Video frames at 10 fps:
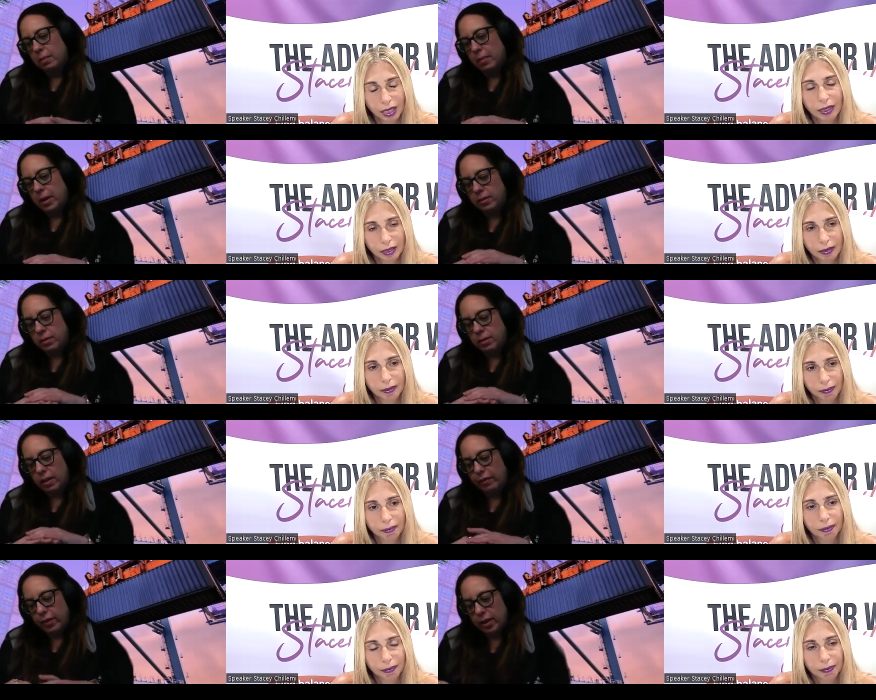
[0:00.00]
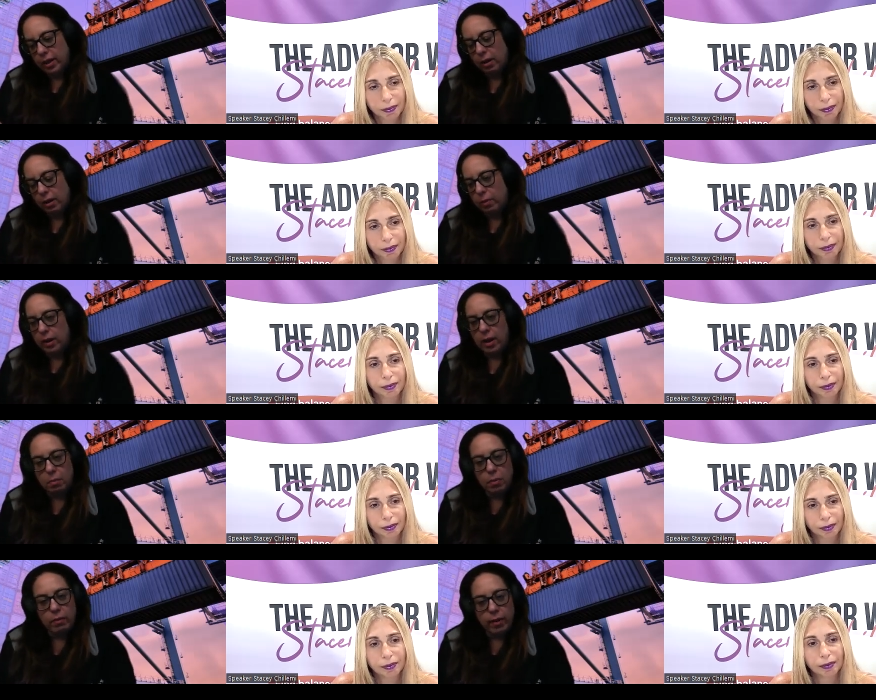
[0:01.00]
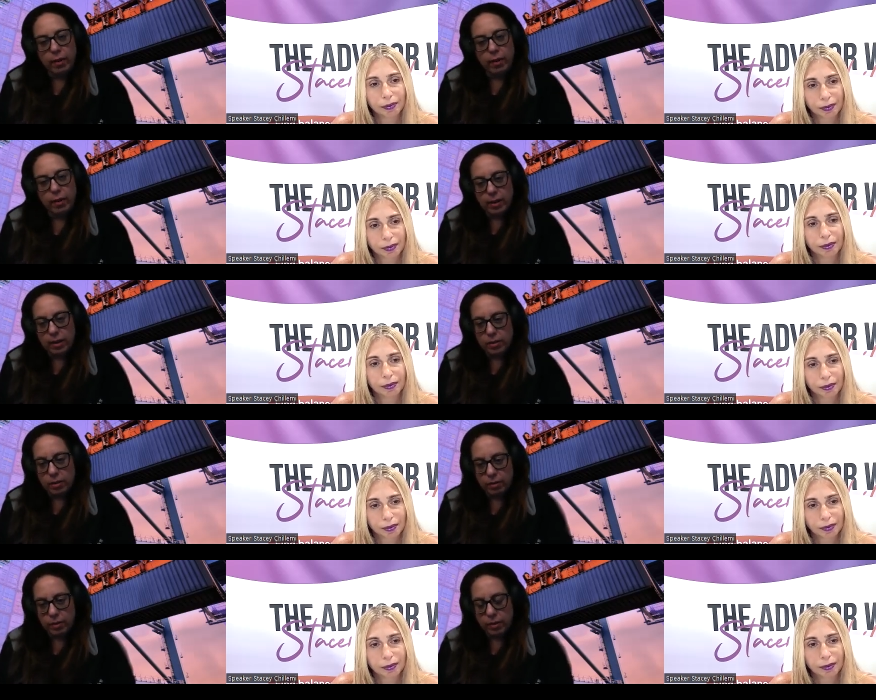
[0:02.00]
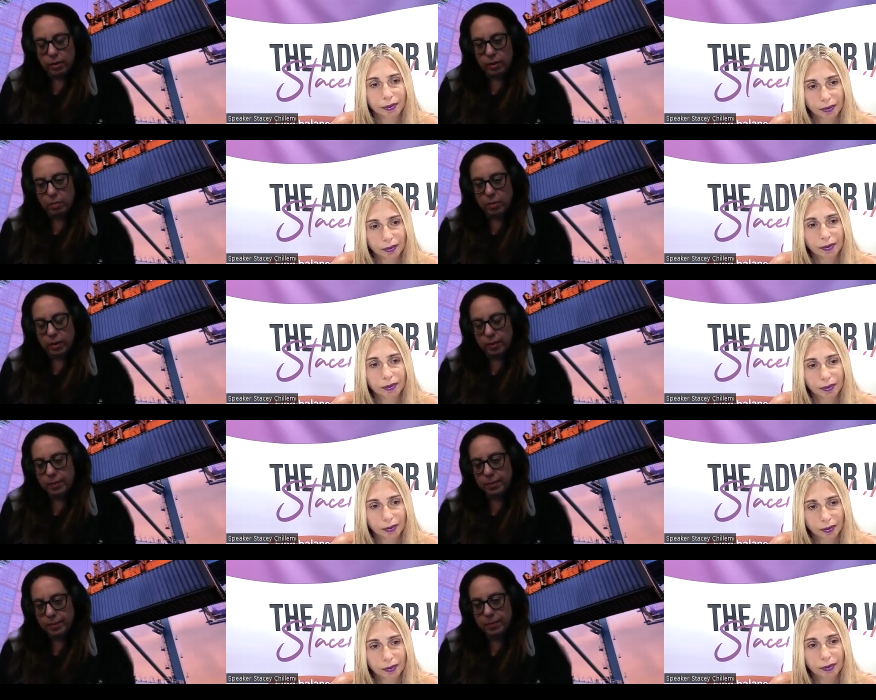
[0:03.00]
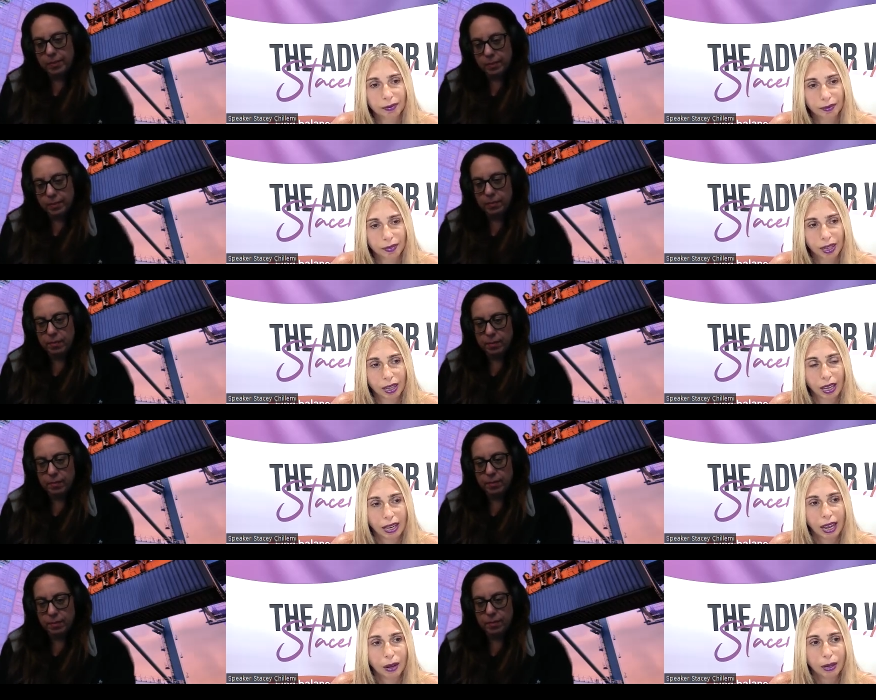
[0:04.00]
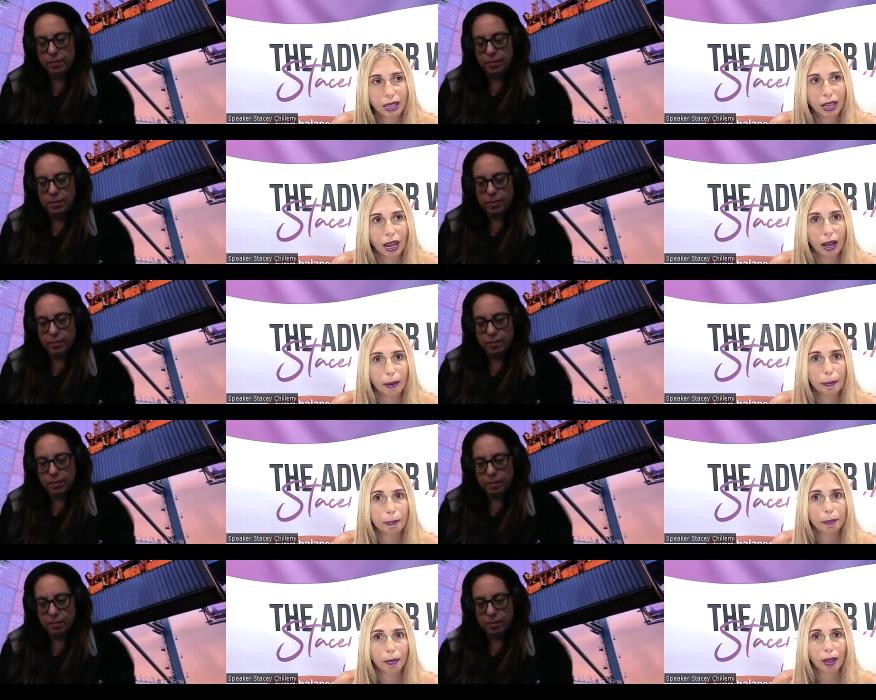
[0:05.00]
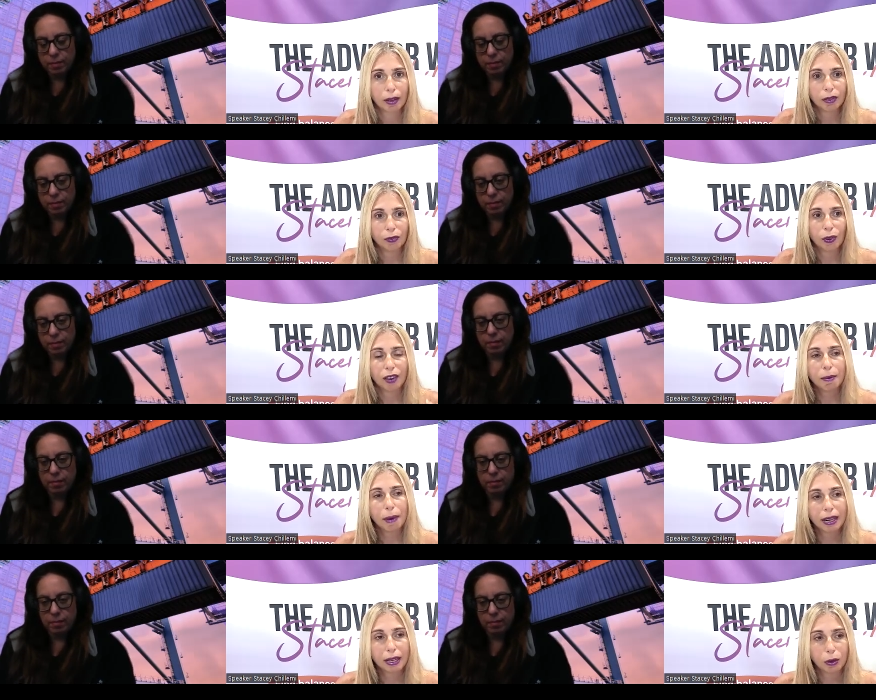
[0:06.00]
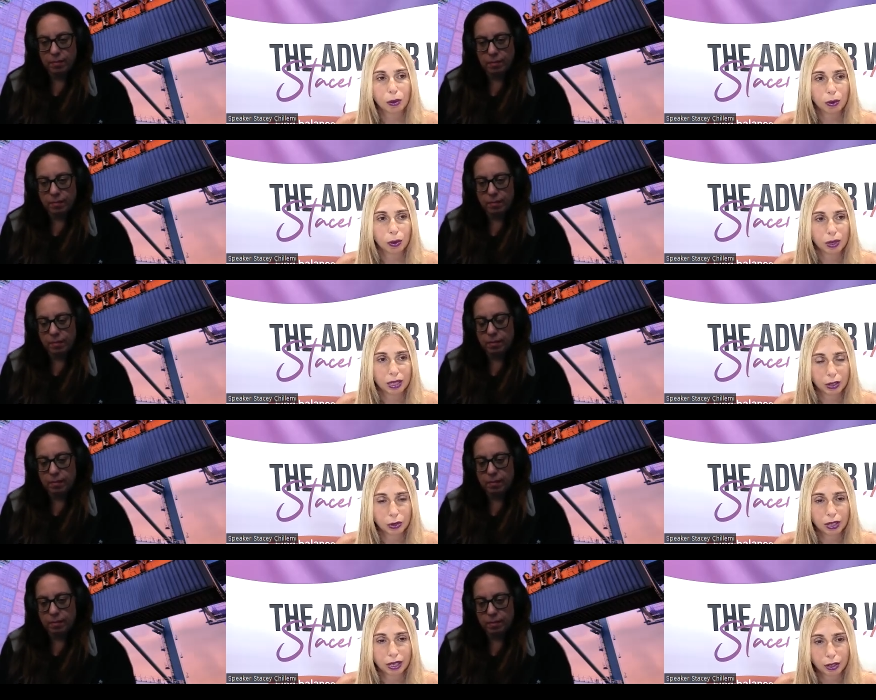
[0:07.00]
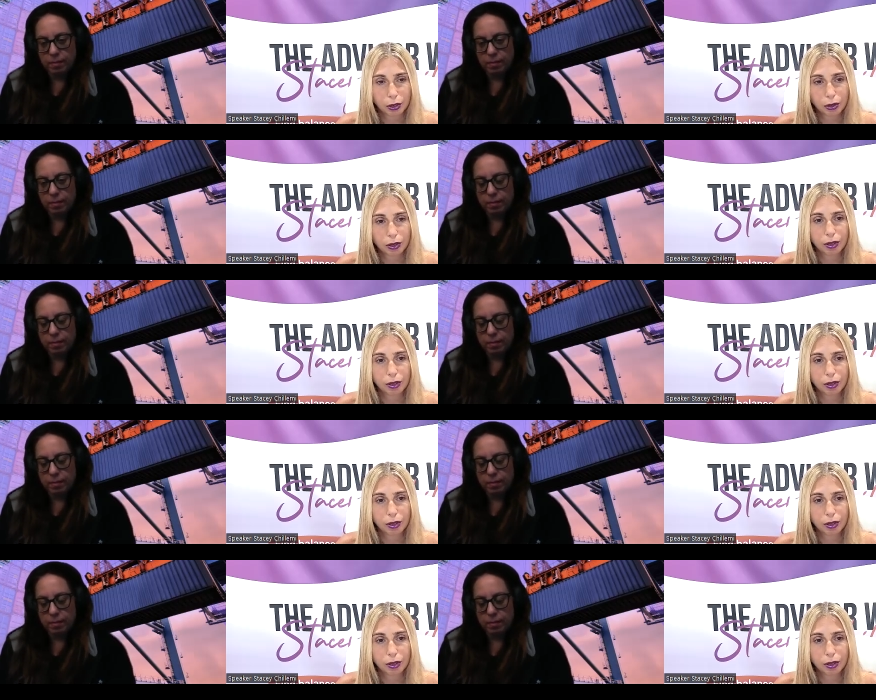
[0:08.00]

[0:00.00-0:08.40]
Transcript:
Speaker 1: Yeah. But definitely, we can provide provide
Speaker 2: that service globally. Now, um, for everybody who who is interested in